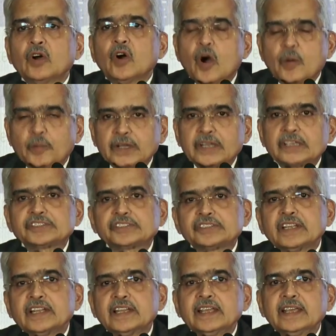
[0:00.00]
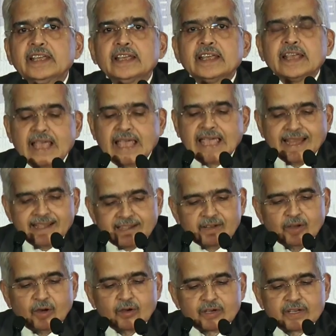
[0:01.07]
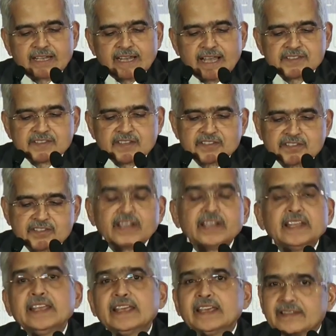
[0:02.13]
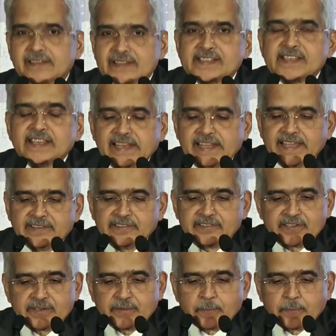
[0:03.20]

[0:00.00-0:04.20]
operationally, and organizationally resilient.